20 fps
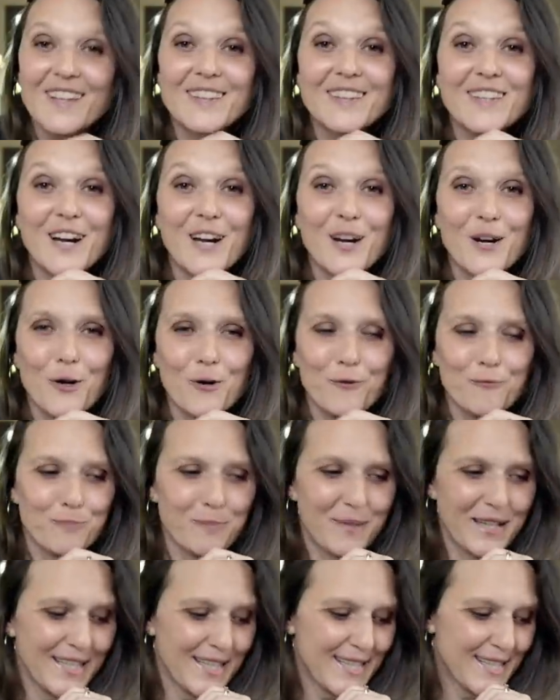they're off
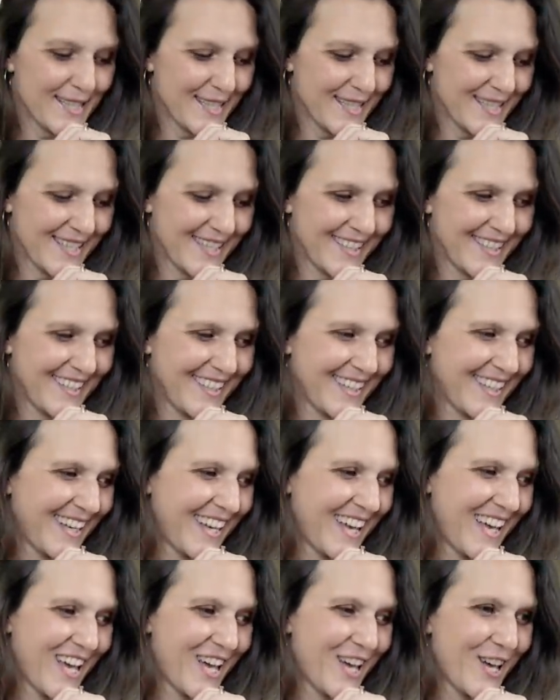my list
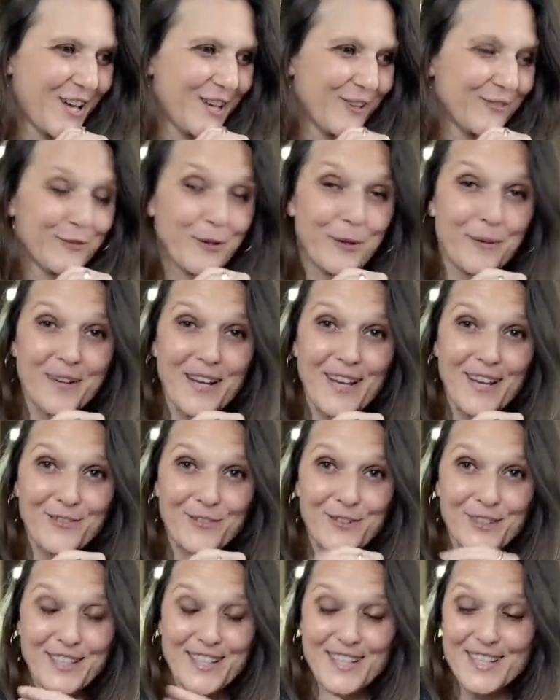
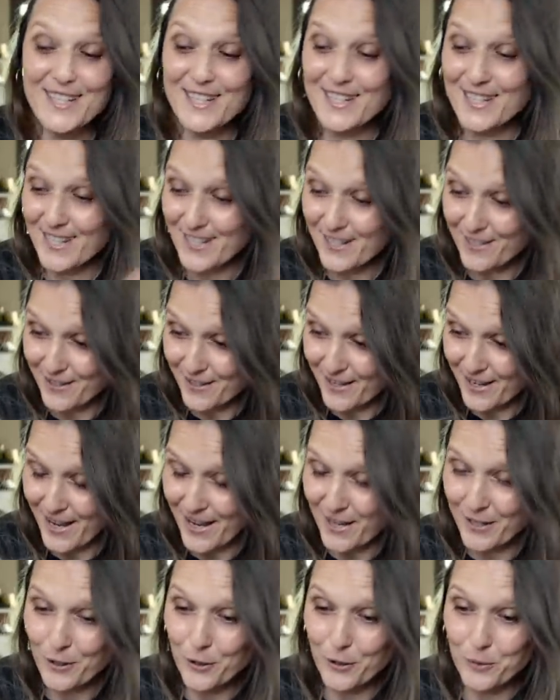for this year
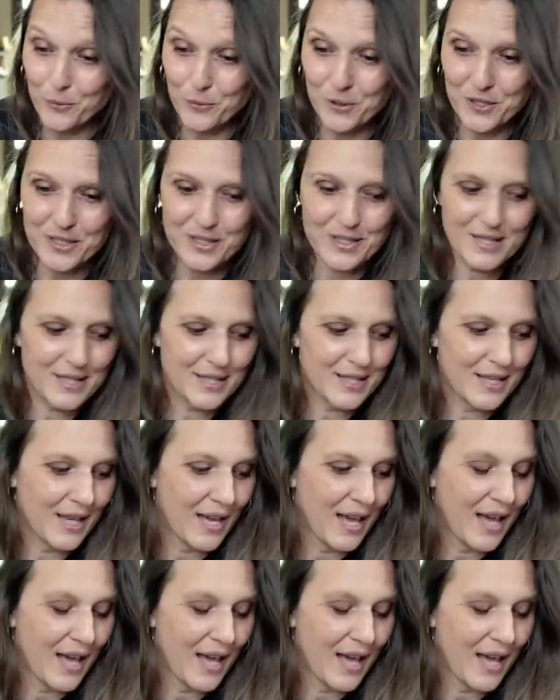and onwards.